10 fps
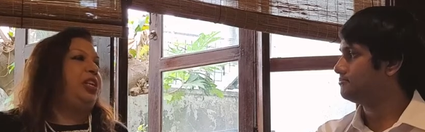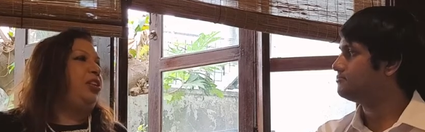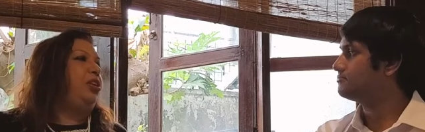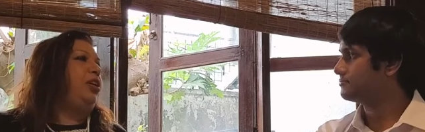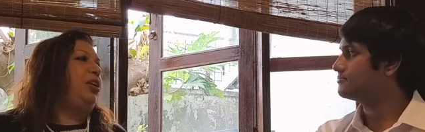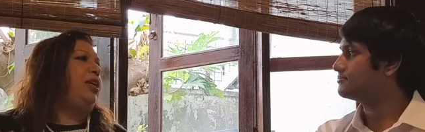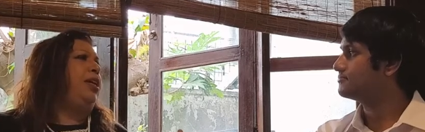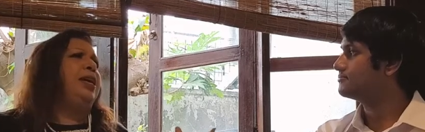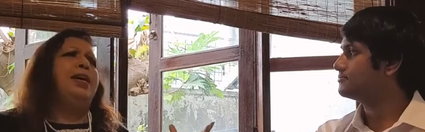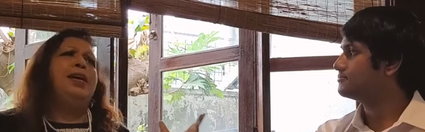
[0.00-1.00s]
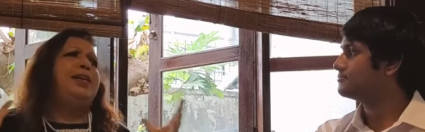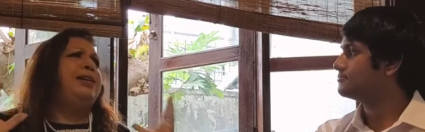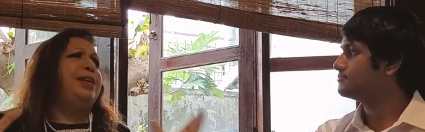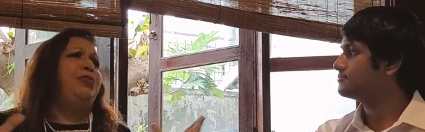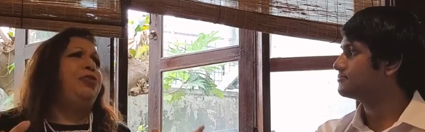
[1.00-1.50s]
Speaker 1: Authority, it
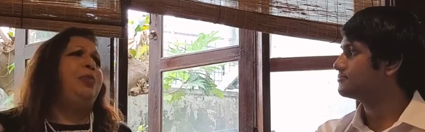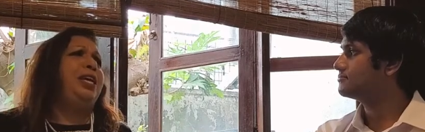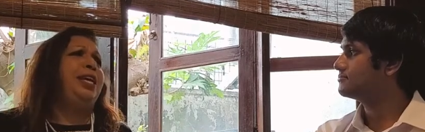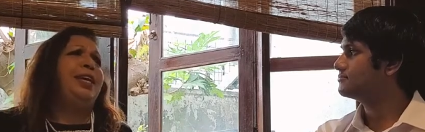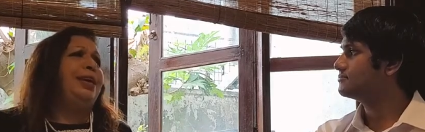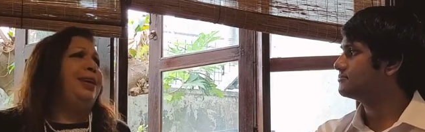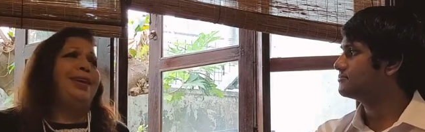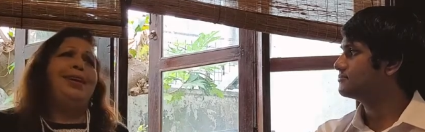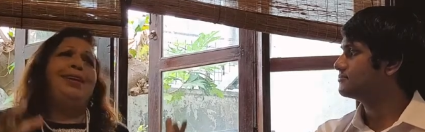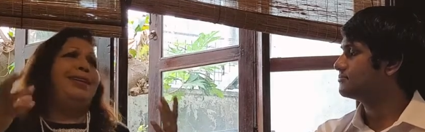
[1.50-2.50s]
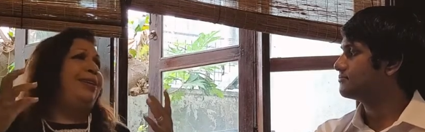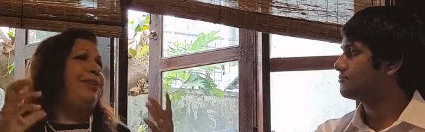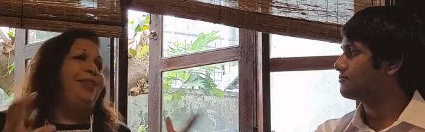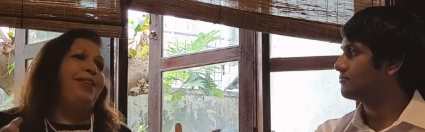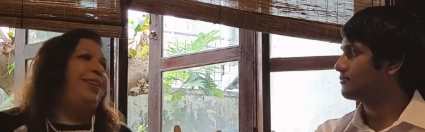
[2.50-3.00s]
has to be
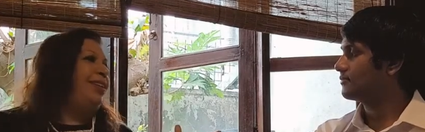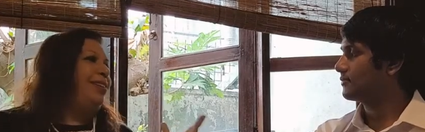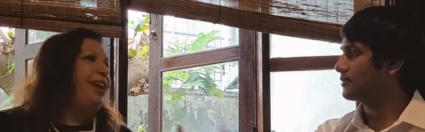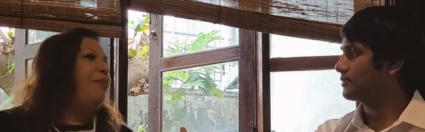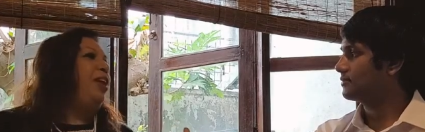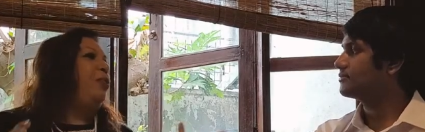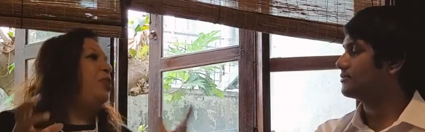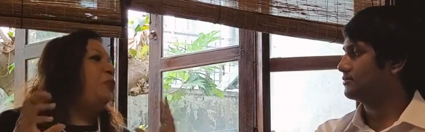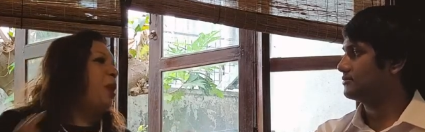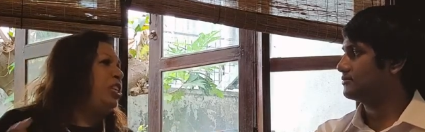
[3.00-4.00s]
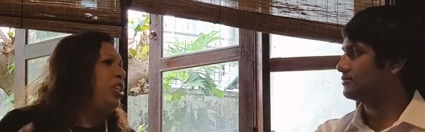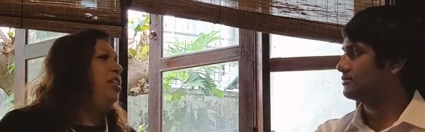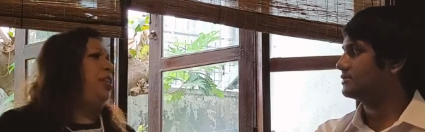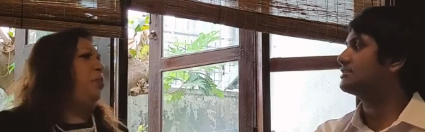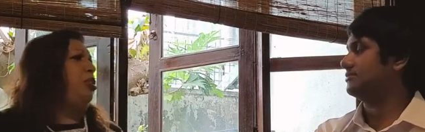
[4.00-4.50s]
Uh, someone who is
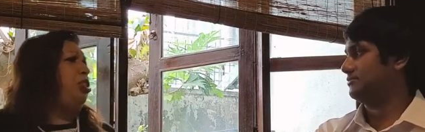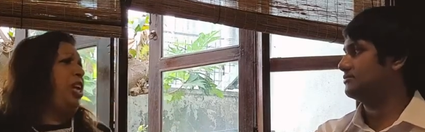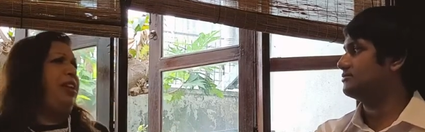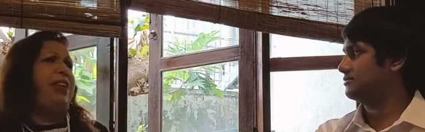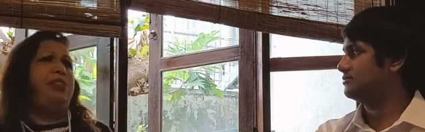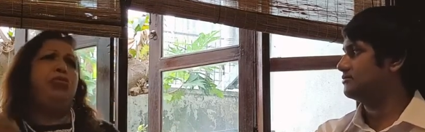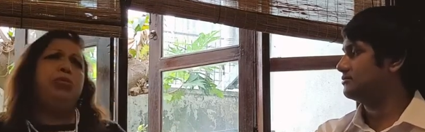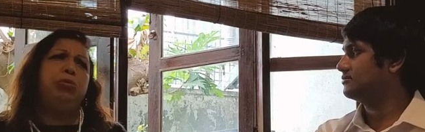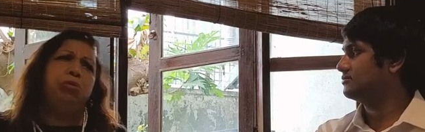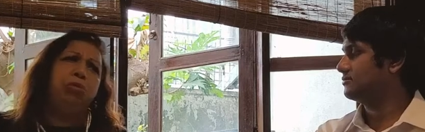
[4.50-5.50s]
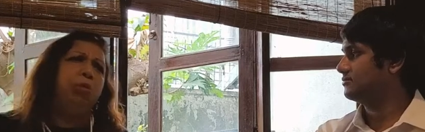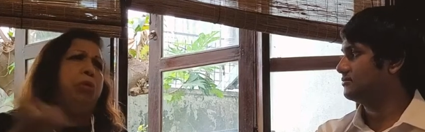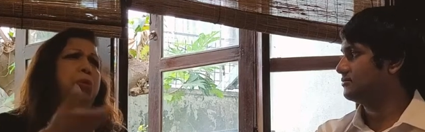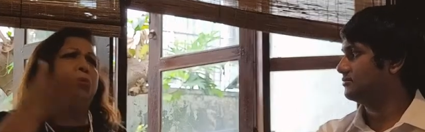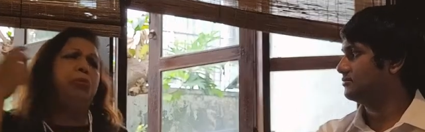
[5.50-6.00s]
passionate about child rights, who will go,
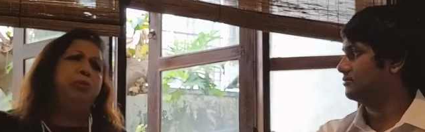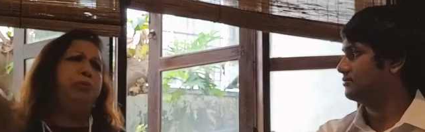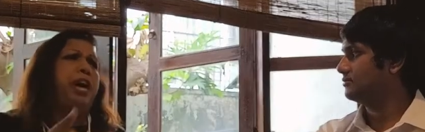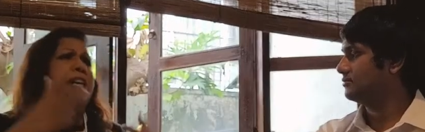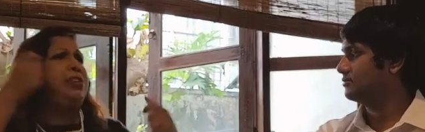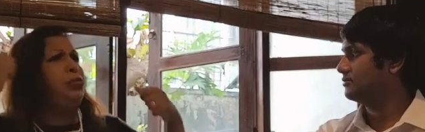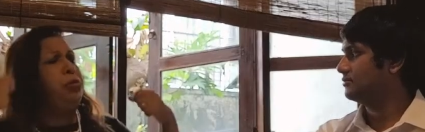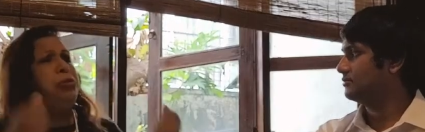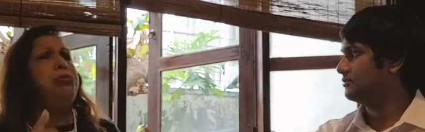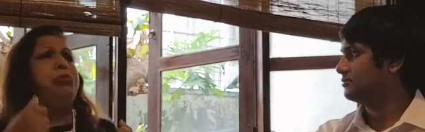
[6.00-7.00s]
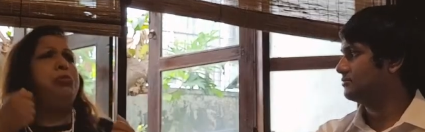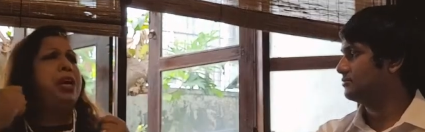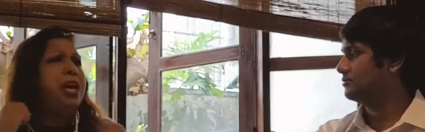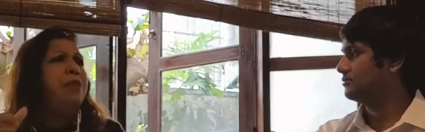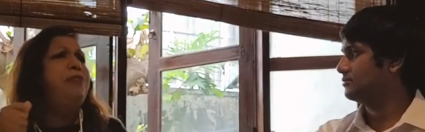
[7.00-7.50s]
who will fight, who will do
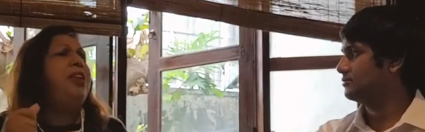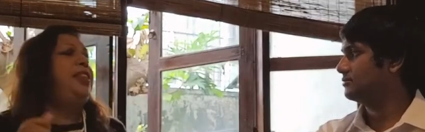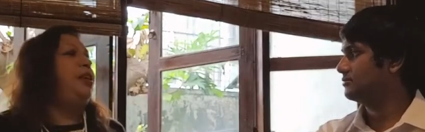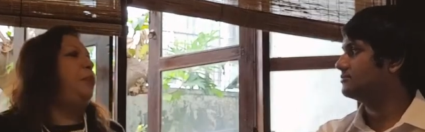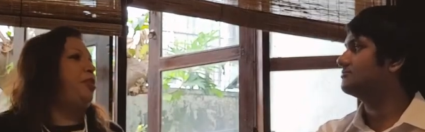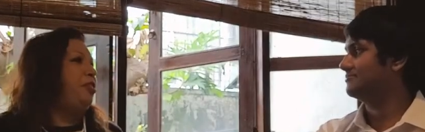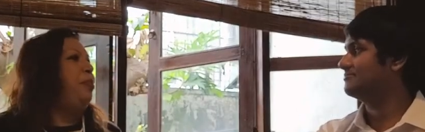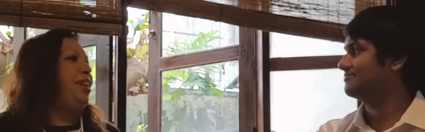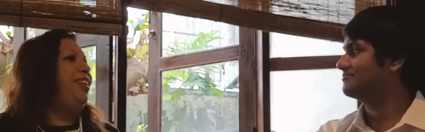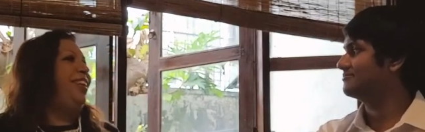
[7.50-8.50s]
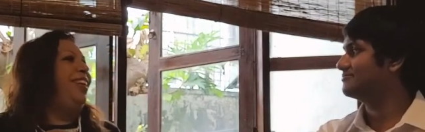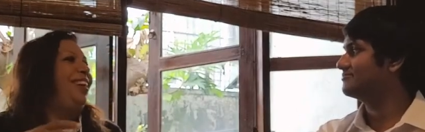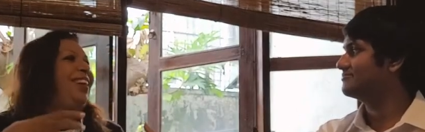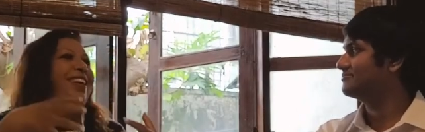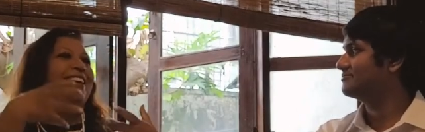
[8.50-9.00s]
everything possible
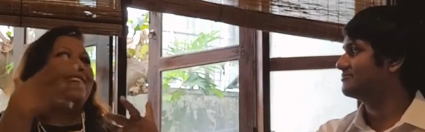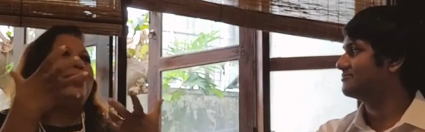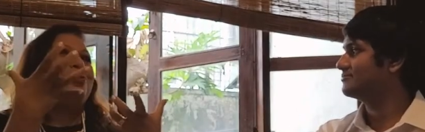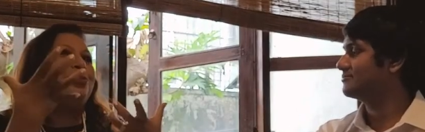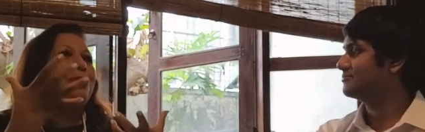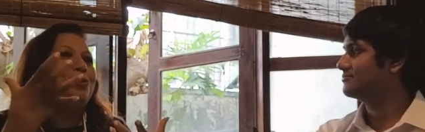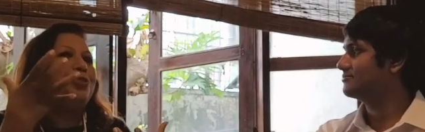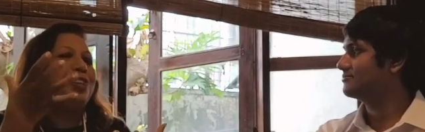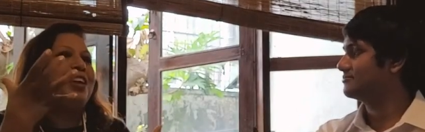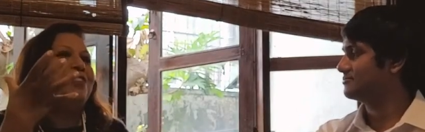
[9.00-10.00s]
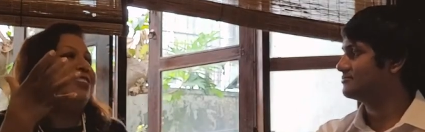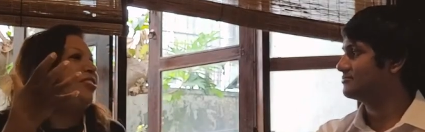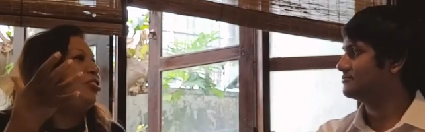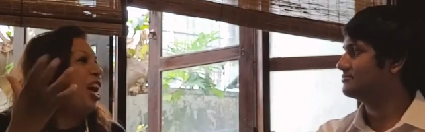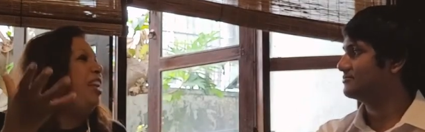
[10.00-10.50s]
uh, to, to save a
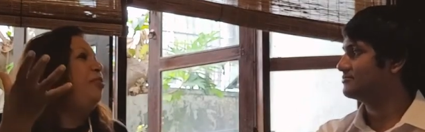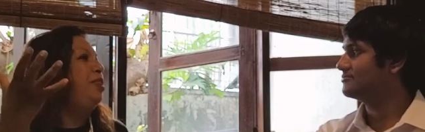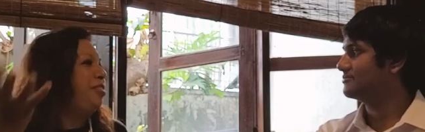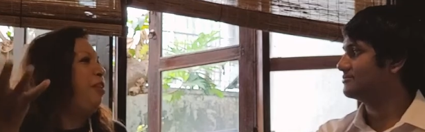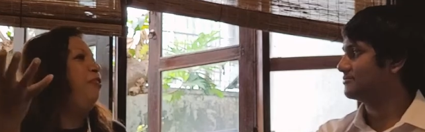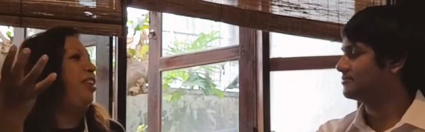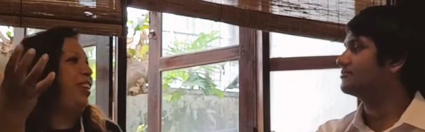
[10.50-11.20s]
child who is suffering.